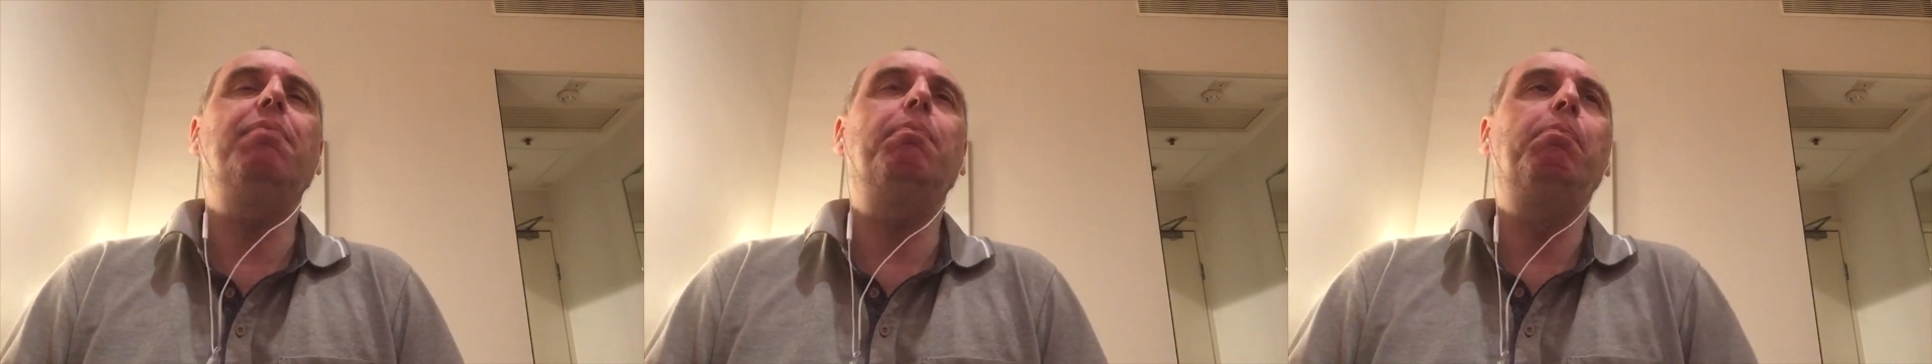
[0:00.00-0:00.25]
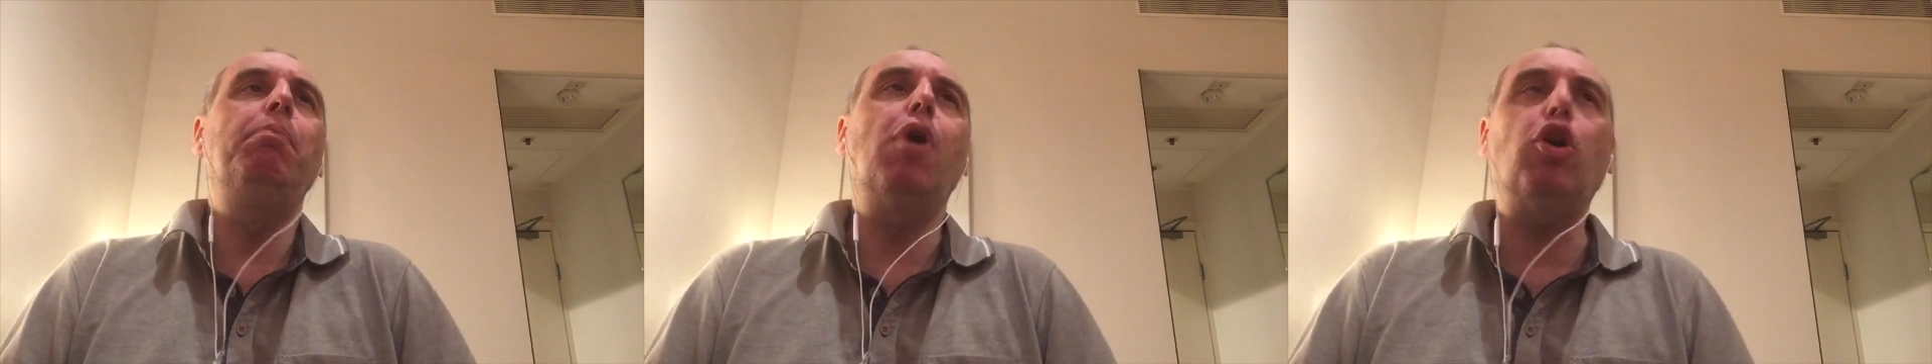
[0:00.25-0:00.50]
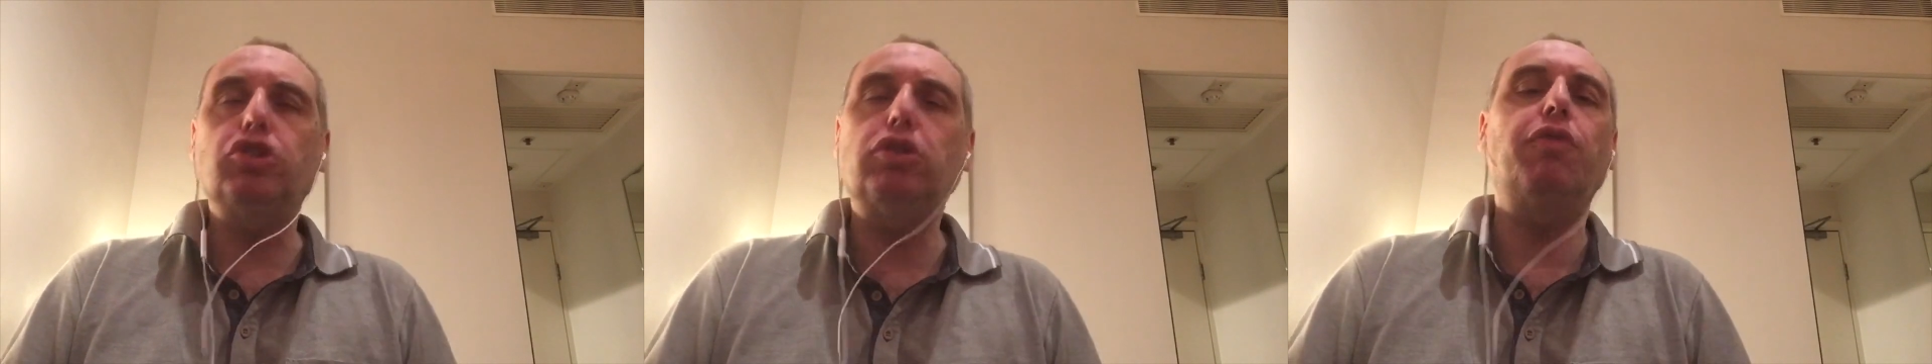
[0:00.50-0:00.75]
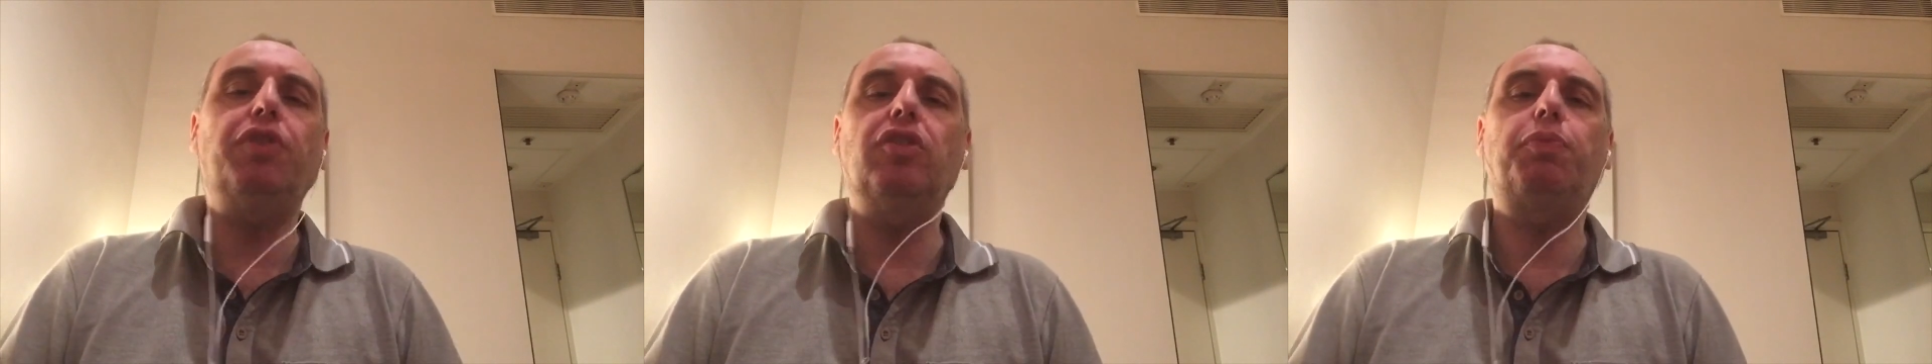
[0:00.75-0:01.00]
most
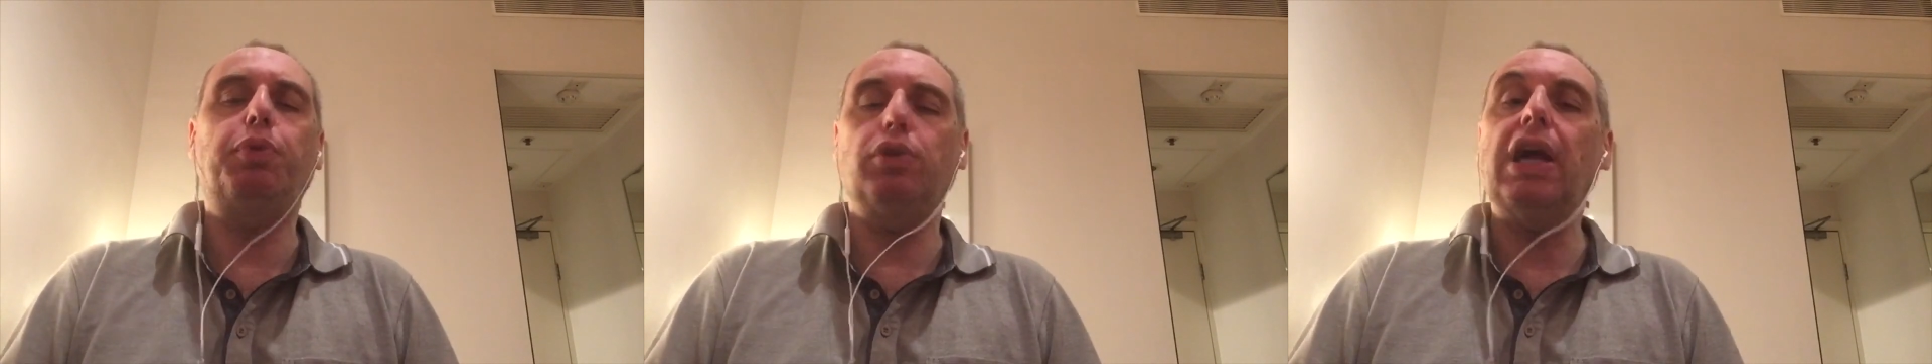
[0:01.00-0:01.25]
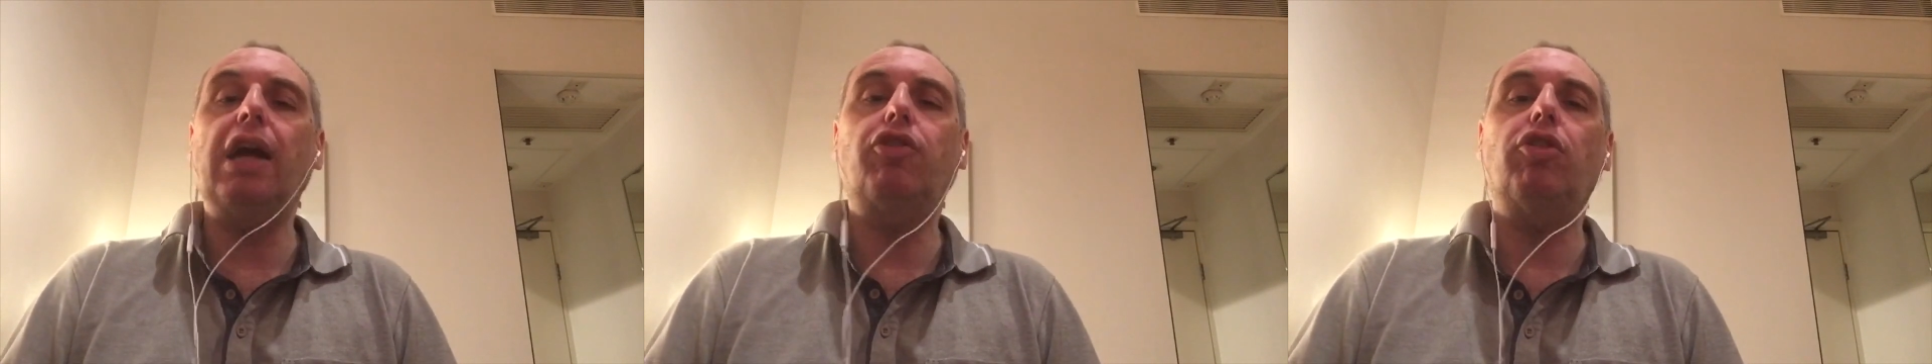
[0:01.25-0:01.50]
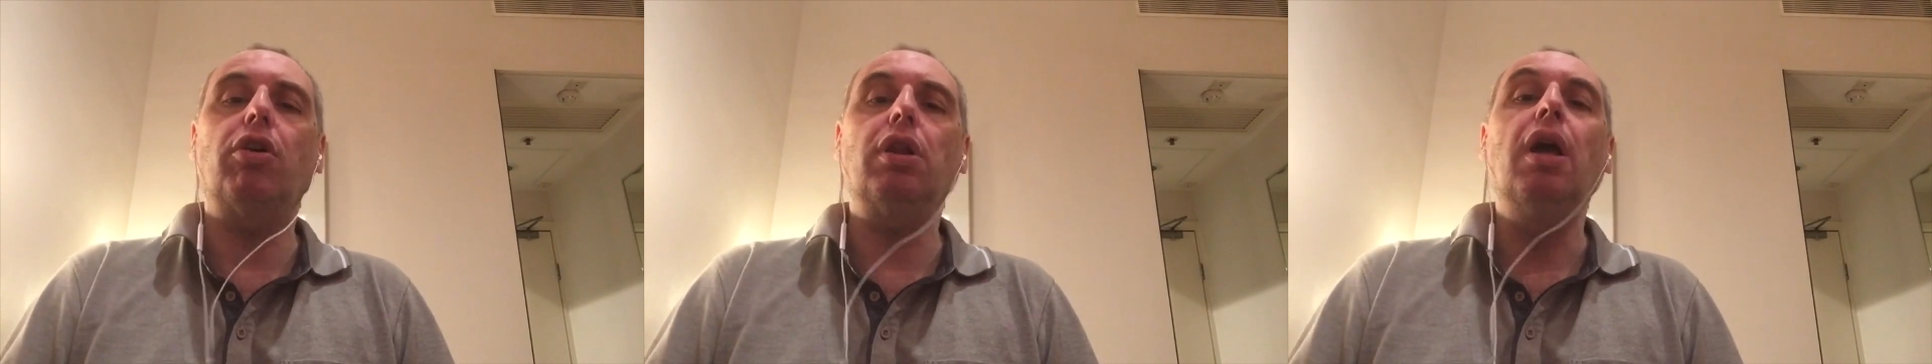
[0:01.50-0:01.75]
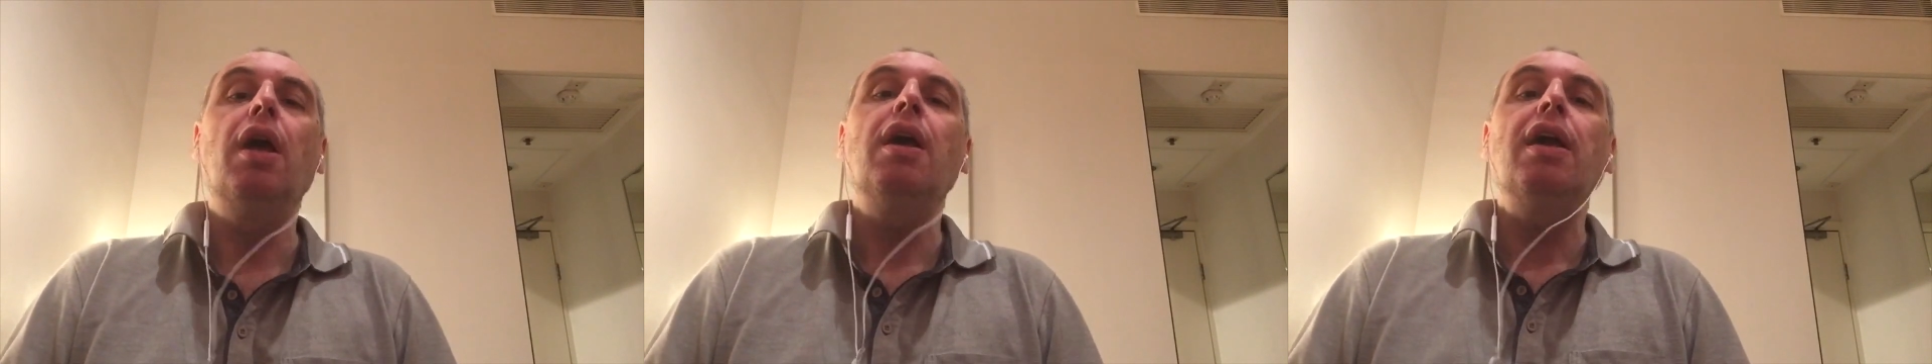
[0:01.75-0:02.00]
of his production